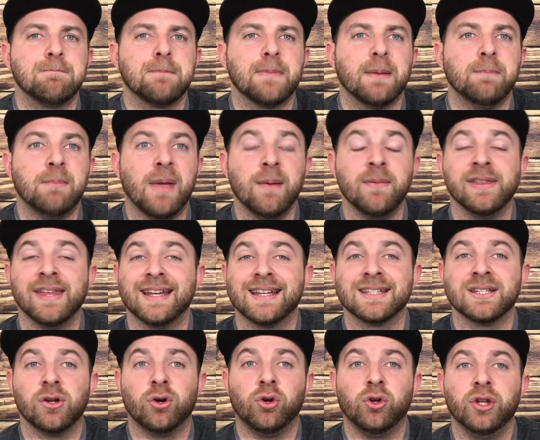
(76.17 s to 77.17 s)
Maybe that
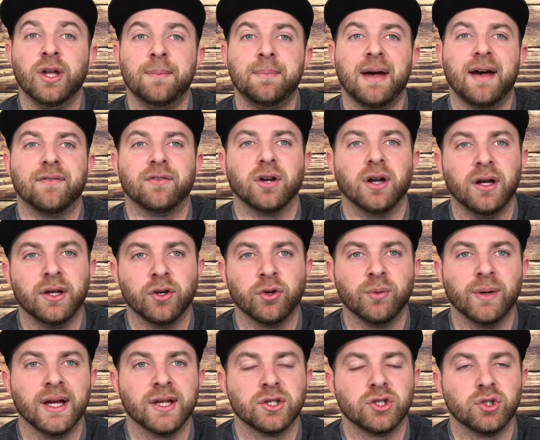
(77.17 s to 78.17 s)
doesn't hold up after 100
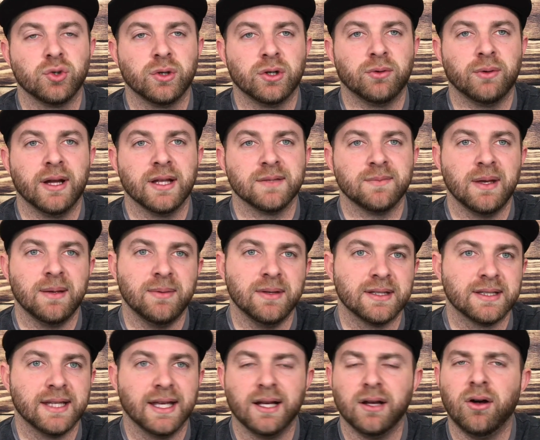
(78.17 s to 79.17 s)
rounds or 200 rounds. Maybe
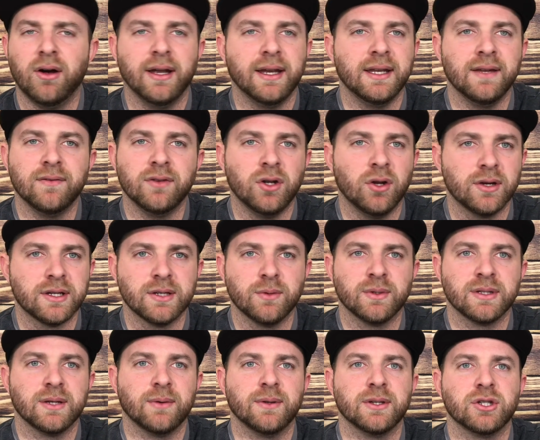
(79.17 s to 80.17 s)
it's like, oh, I didn't even notice it
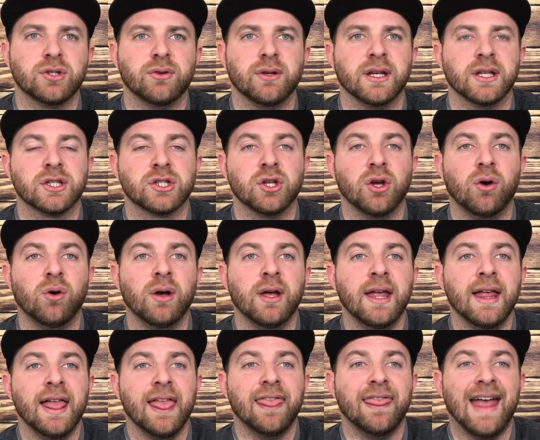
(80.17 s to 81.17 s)
once I went shooting. And so
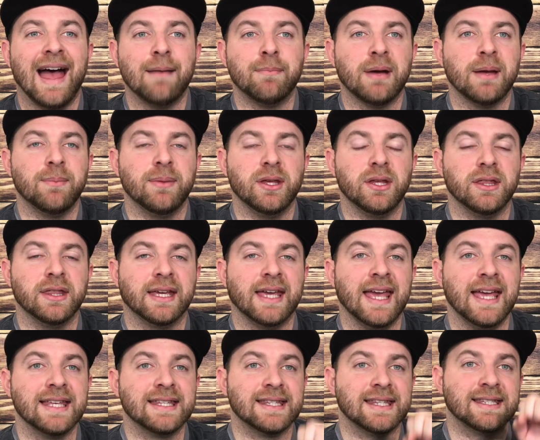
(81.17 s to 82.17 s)
that might be the
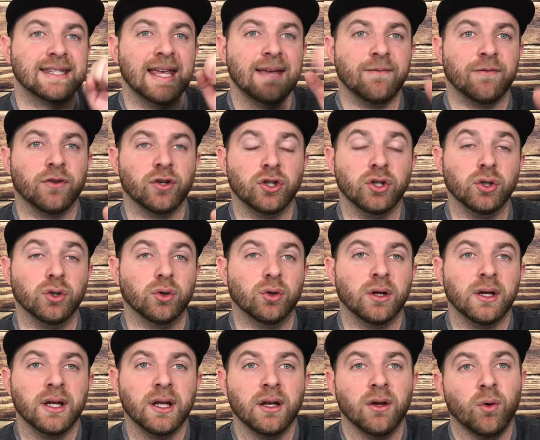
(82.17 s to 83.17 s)
case the same for you,
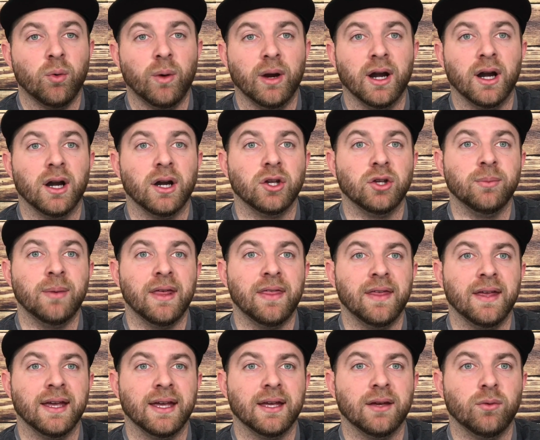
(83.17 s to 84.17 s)
where you may
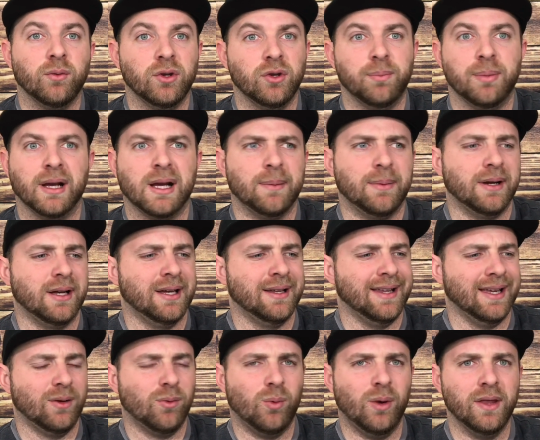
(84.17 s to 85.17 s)
think when you pick up a gun,
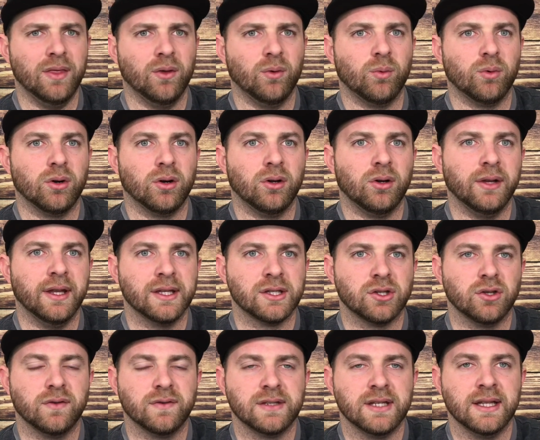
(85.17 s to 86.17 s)
like, what in the world? And
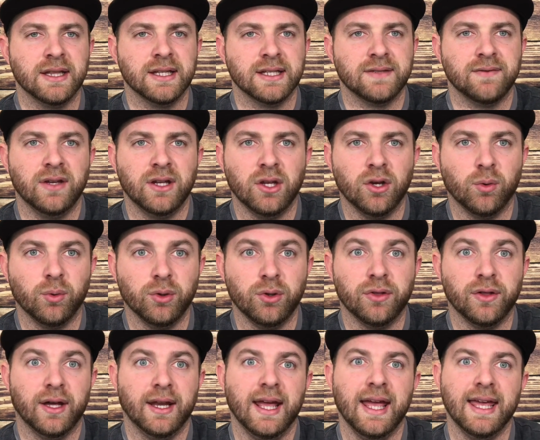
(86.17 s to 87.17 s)
so you've seen this video where you
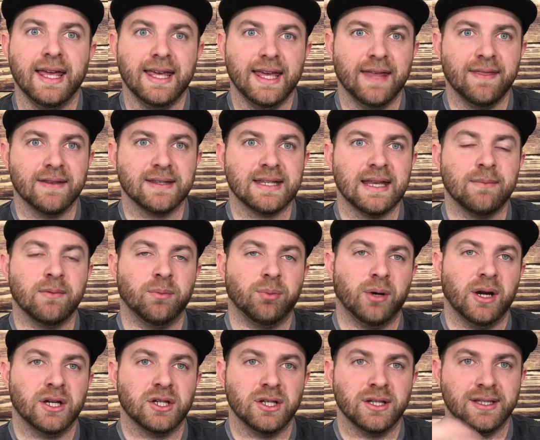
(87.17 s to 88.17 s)
thought, hey, he had the same
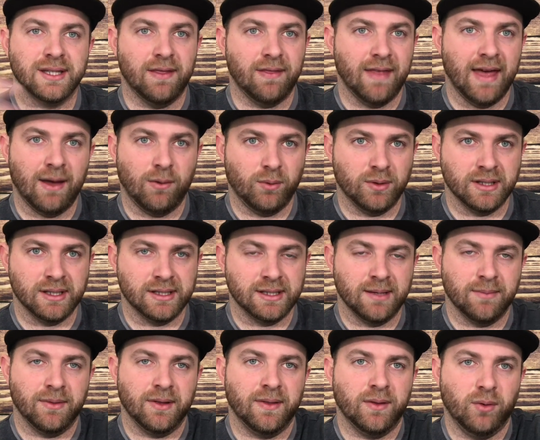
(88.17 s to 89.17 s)
impressions and that wasn't
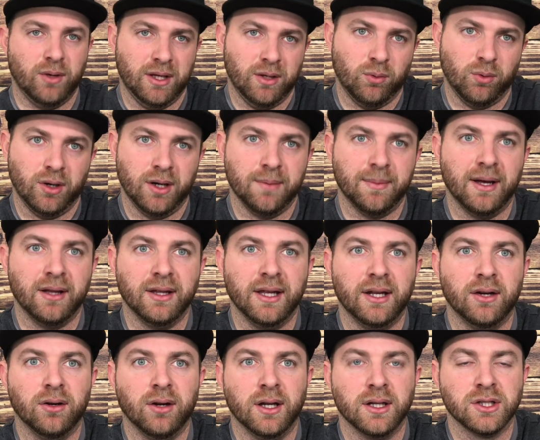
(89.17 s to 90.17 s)
something that he worried about
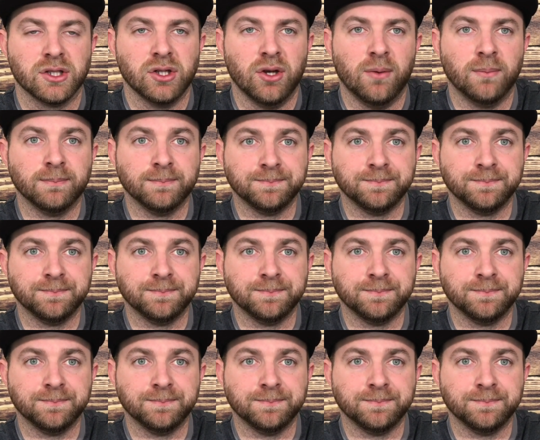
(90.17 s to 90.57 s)
later on. So